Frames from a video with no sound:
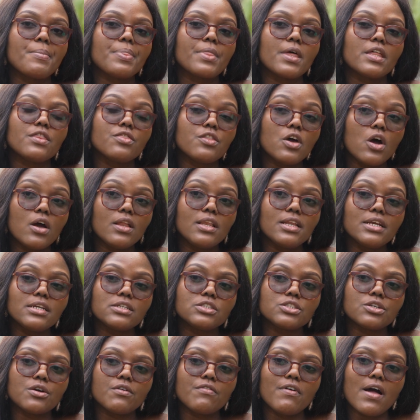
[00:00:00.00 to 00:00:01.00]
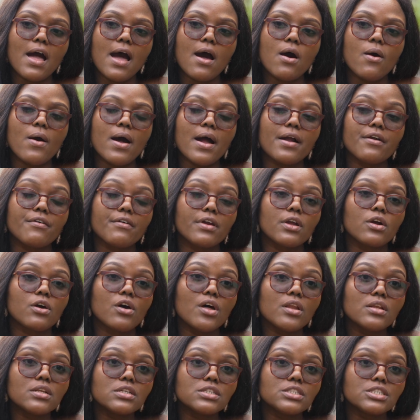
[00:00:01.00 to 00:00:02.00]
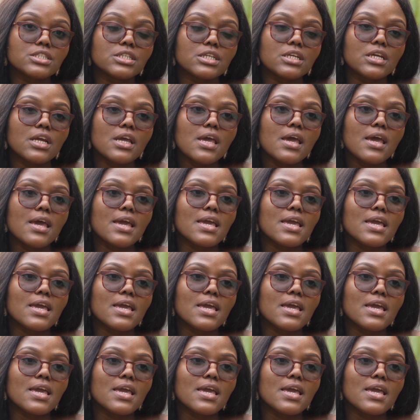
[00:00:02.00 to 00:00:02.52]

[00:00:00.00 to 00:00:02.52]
knowledge of how agroecology